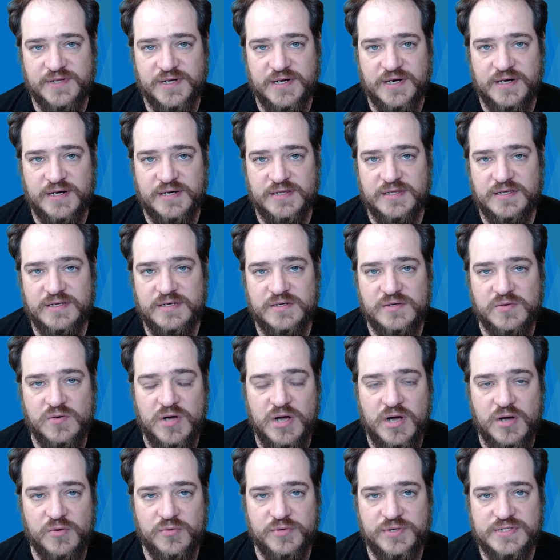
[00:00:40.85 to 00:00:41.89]
card and
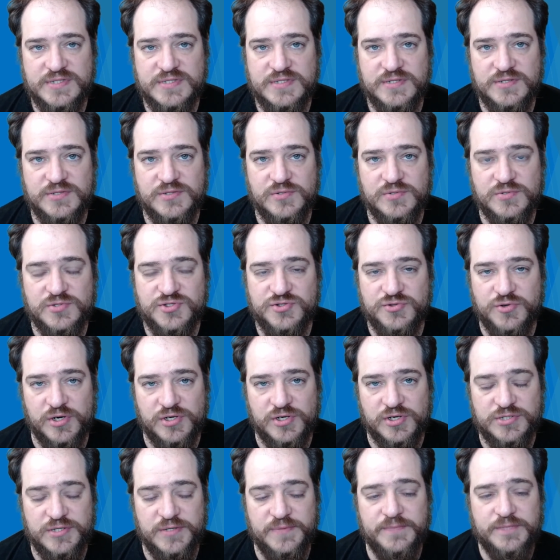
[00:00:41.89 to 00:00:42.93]
how is the new
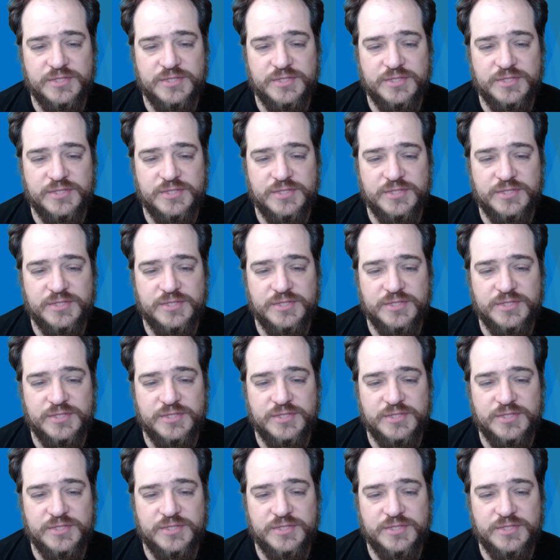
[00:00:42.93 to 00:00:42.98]
structure.